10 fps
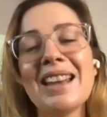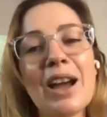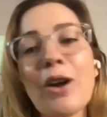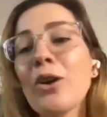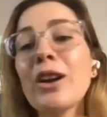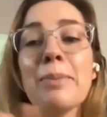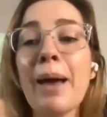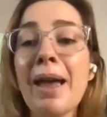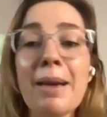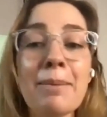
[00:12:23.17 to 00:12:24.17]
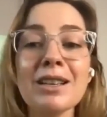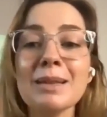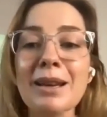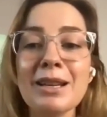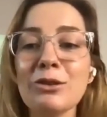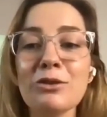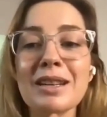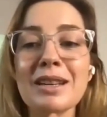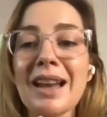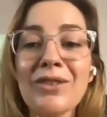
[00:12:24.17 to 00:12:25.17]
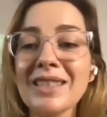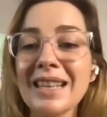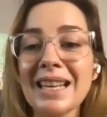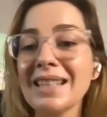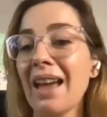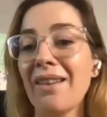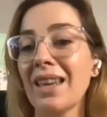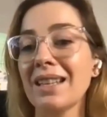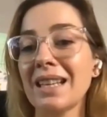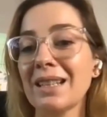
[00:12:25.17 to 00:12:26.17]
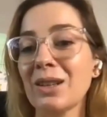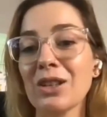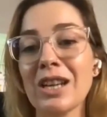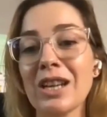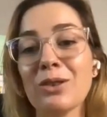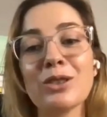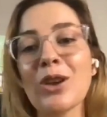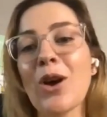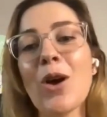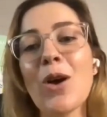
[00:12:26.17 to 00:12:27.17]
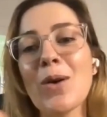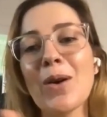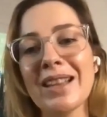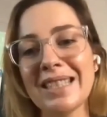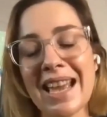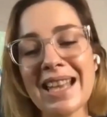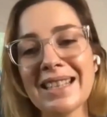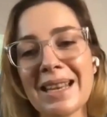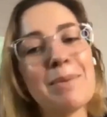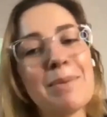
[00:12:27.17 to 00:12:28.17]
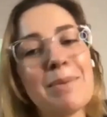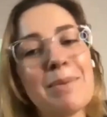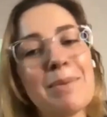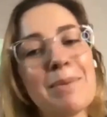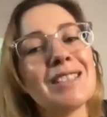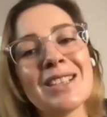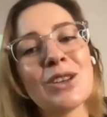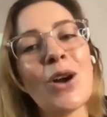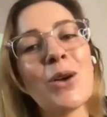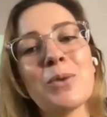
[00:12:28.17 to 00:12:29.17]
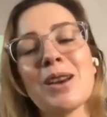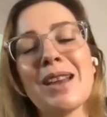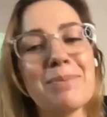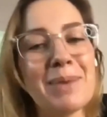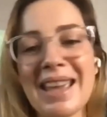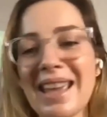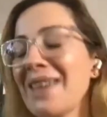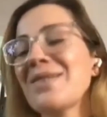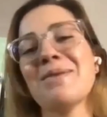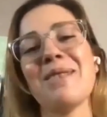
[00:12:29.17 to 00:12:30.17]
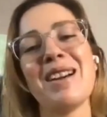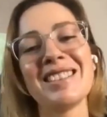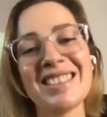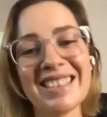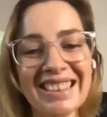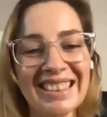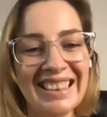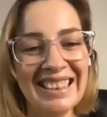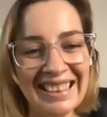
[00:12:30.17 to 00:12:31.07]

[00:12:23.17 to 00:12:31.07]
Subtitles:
And I already embarrass my children enough as it is having a TikTok channel. So dancing mother on TikTok would be even worse.